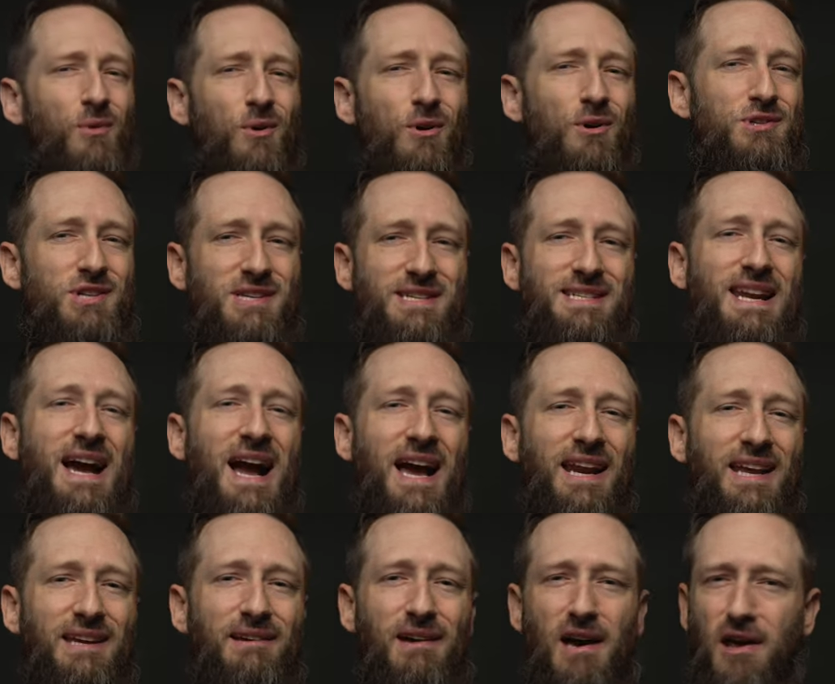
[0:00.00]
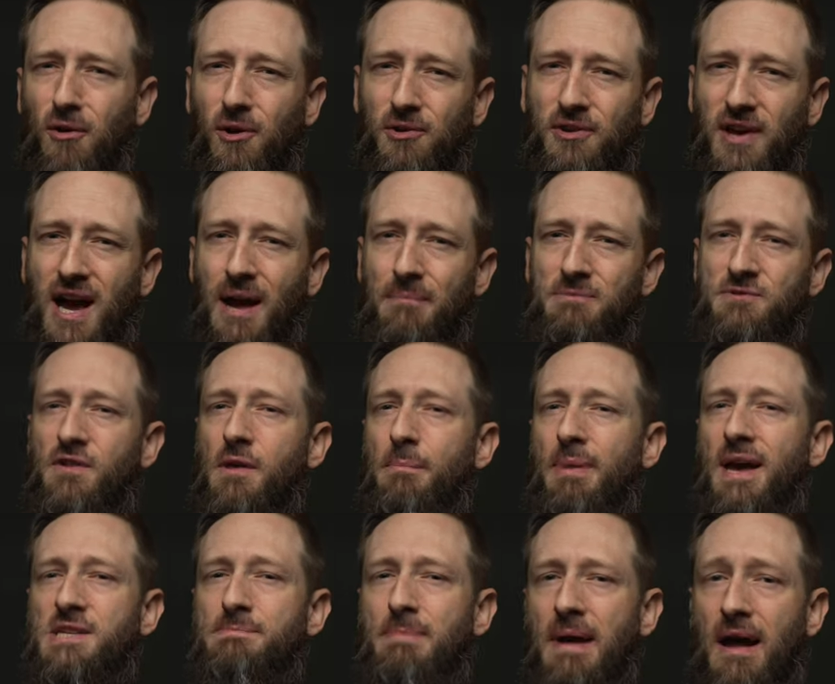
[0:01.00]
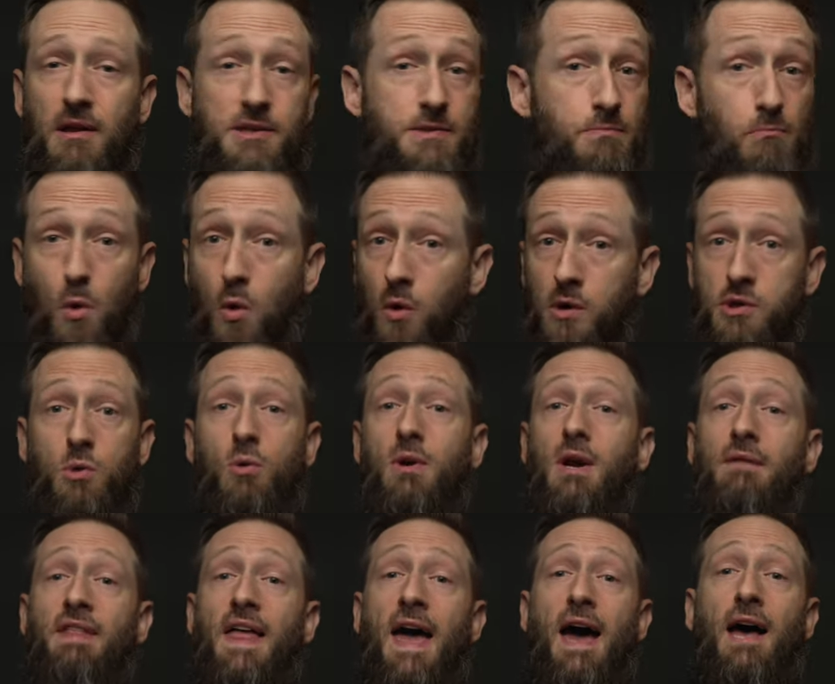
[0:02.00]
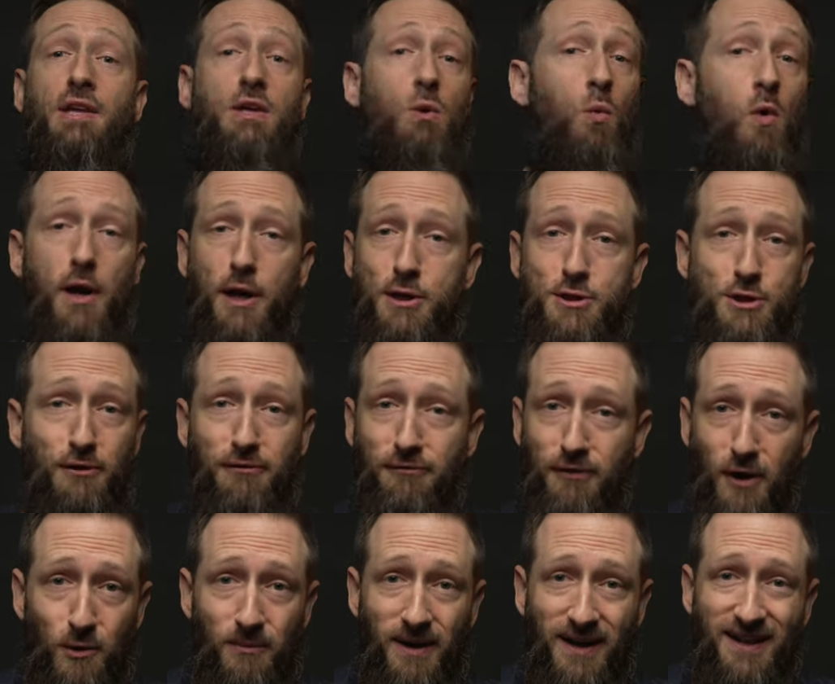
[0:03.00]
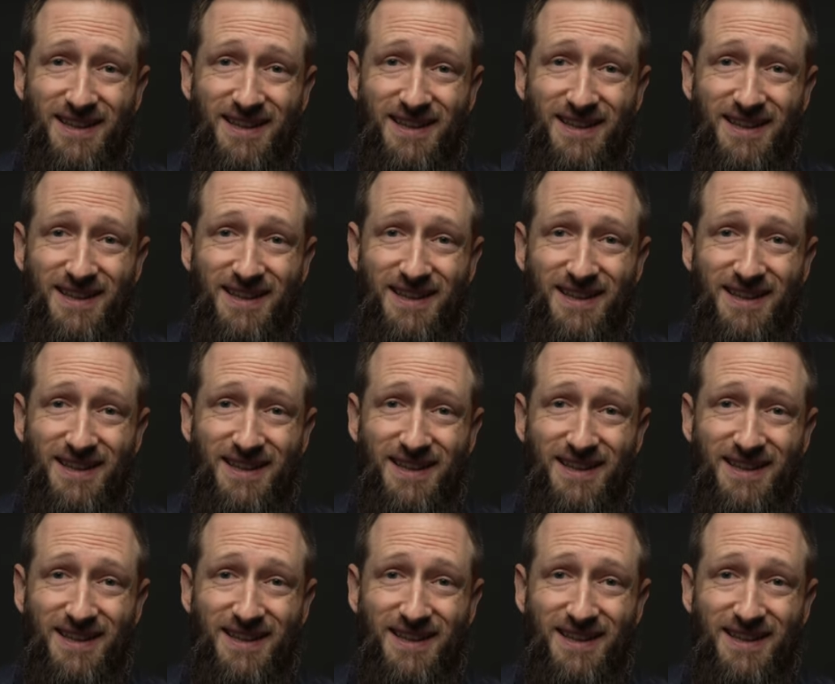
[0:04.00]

or just 90 at all times for the best balance, or do whatever the hell you want, it's your phone.